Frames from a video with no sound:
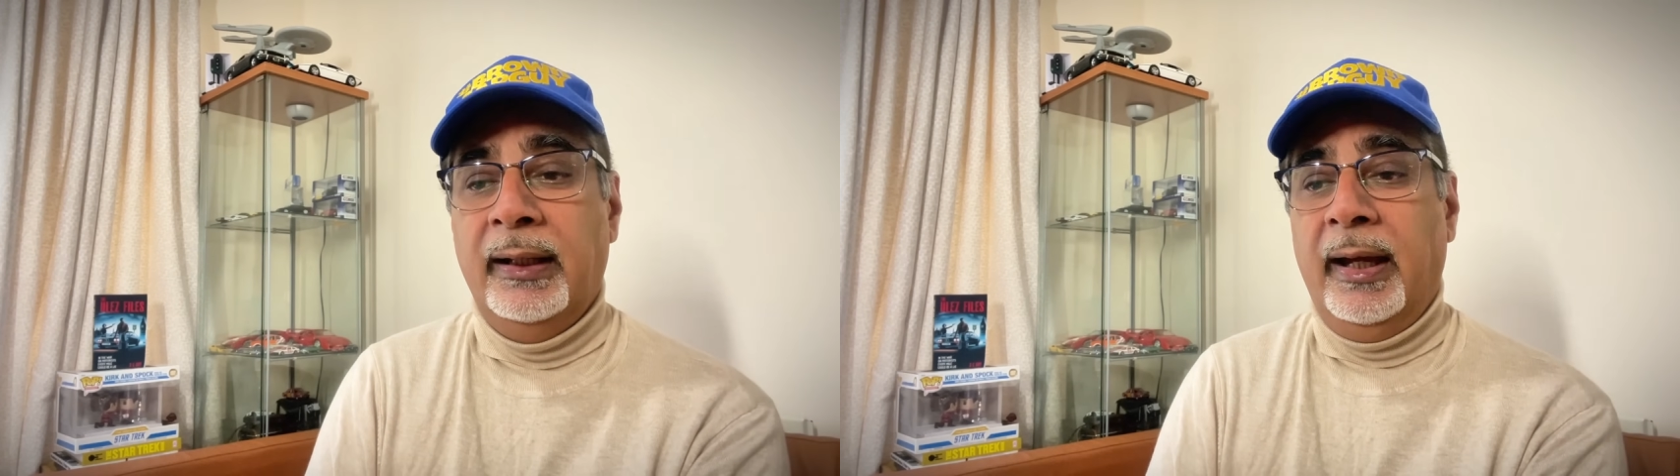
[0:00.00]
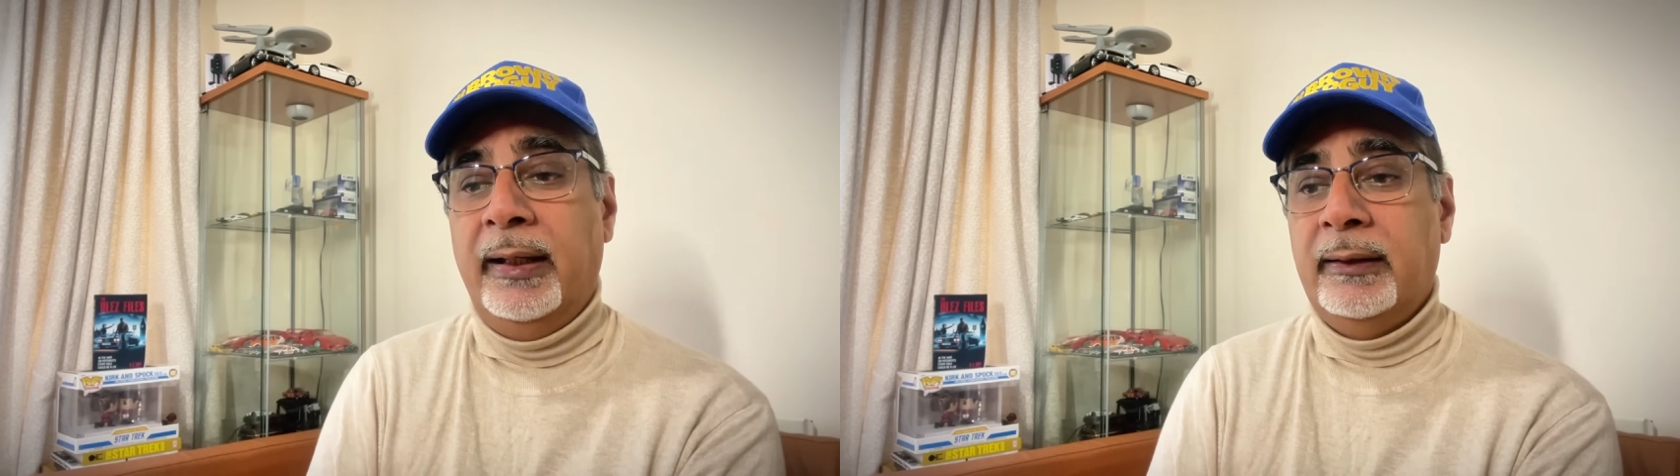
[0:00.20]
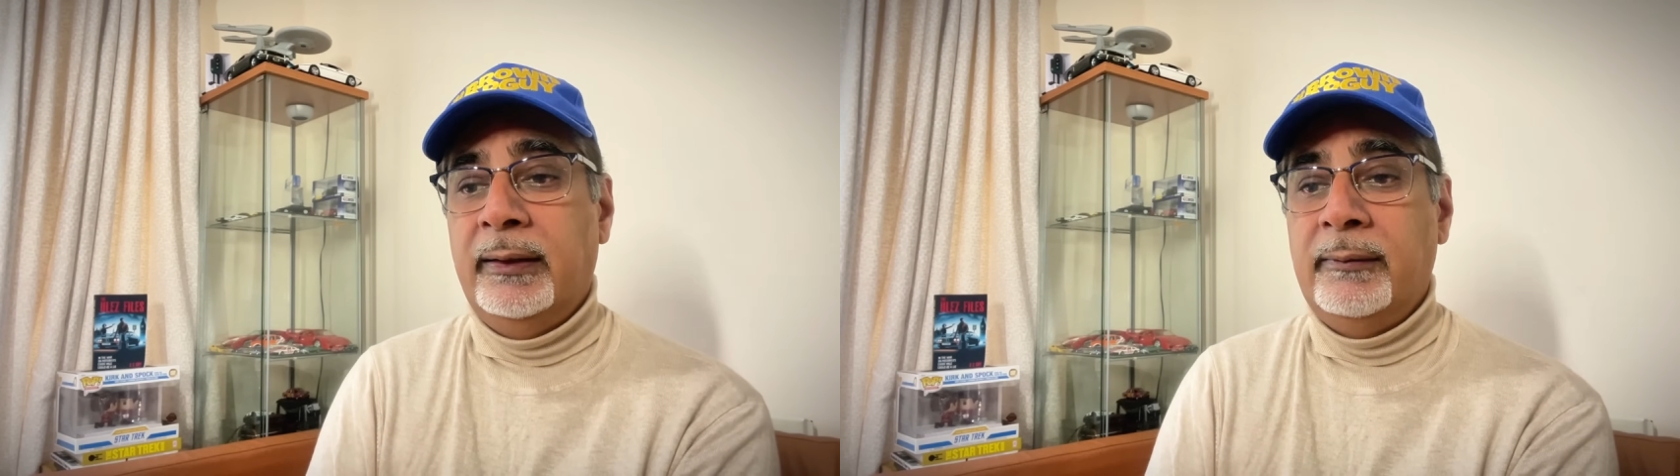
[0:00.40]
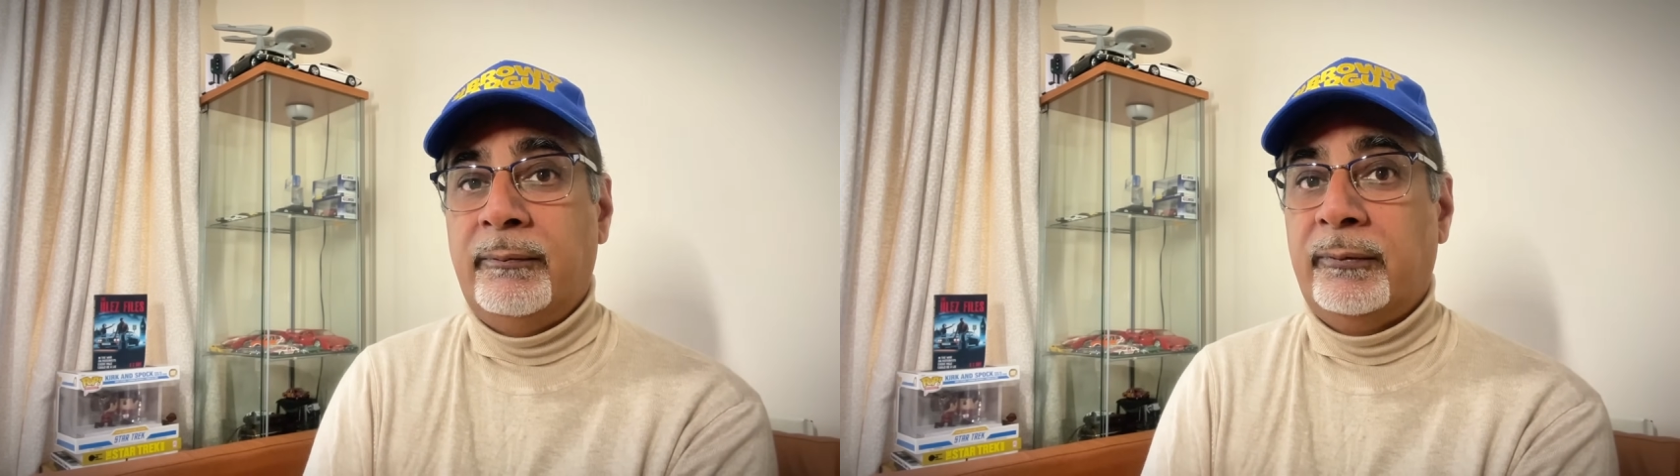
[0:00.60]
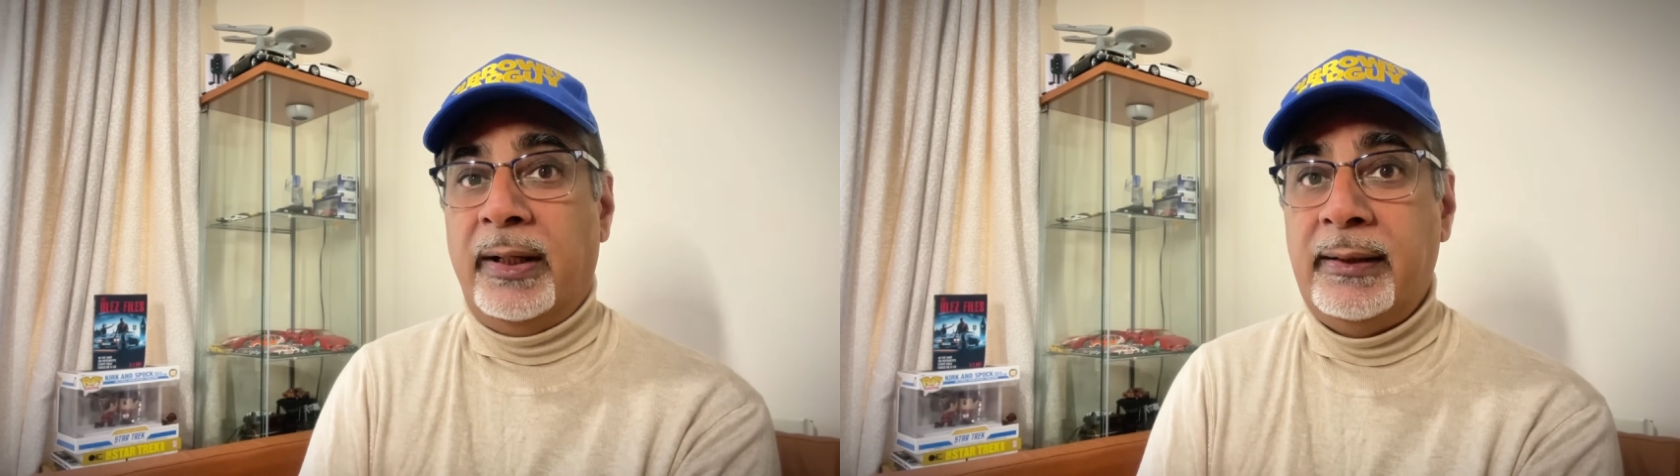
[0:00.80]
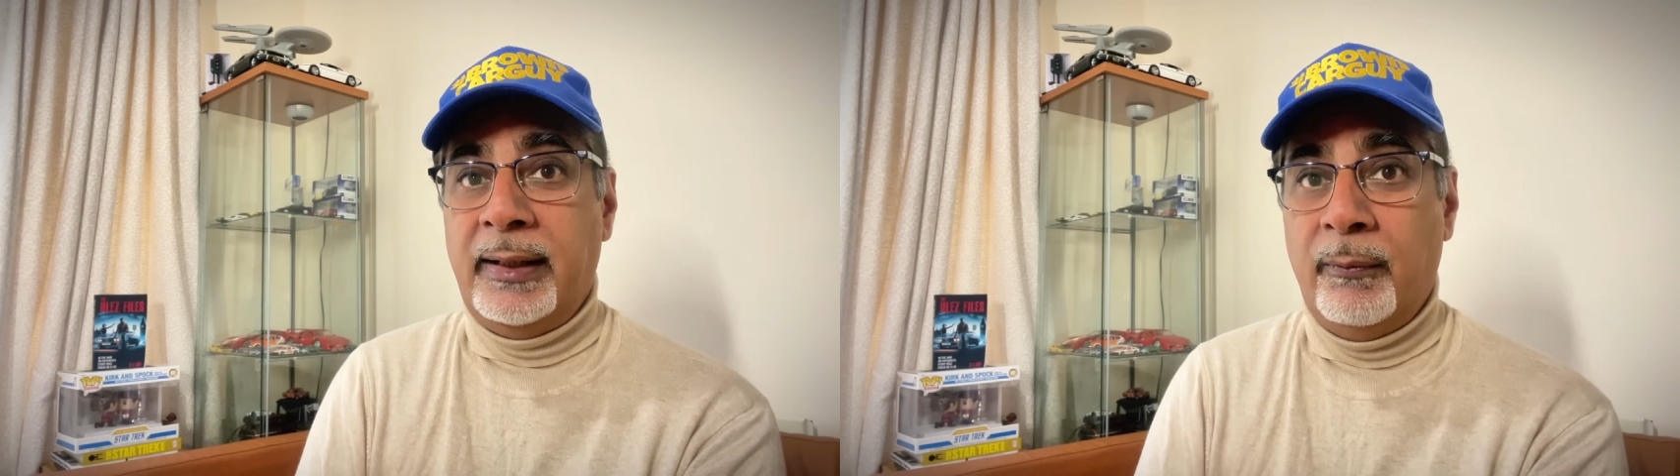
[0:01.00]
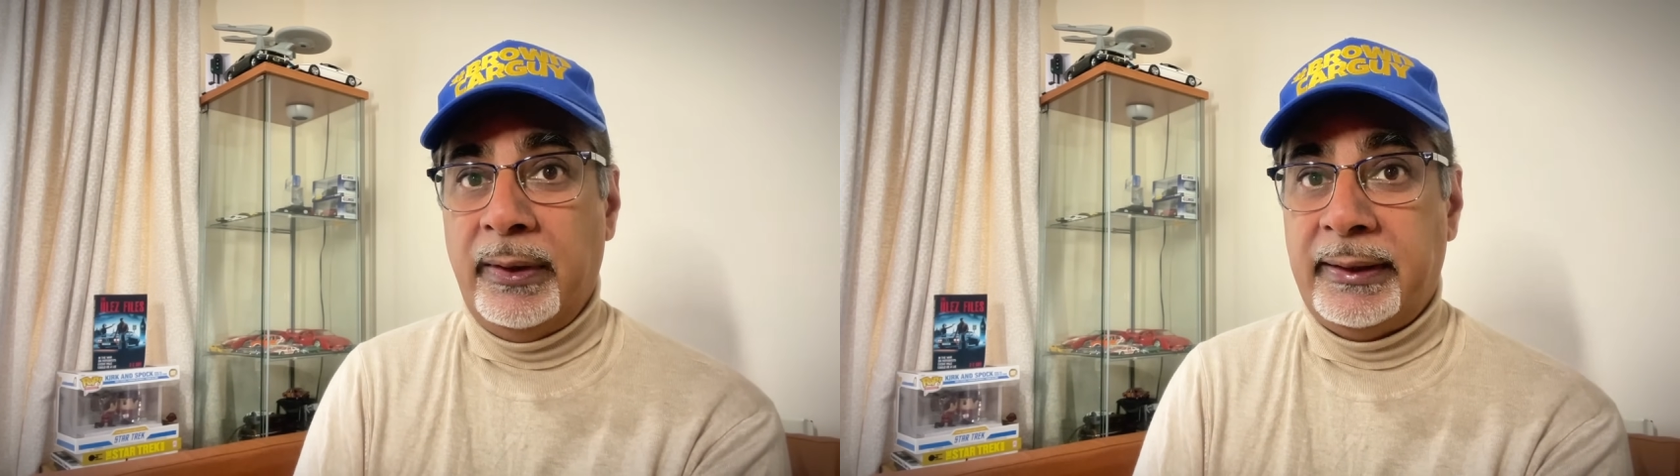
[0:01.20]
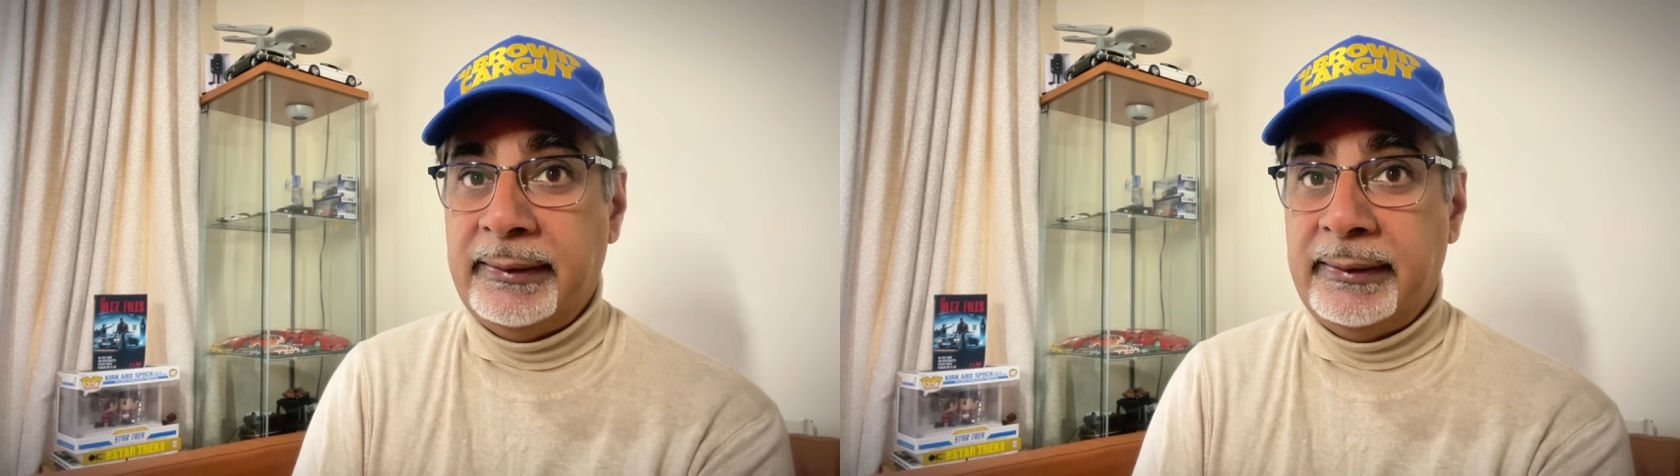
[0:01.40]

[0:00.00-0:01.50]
and the train network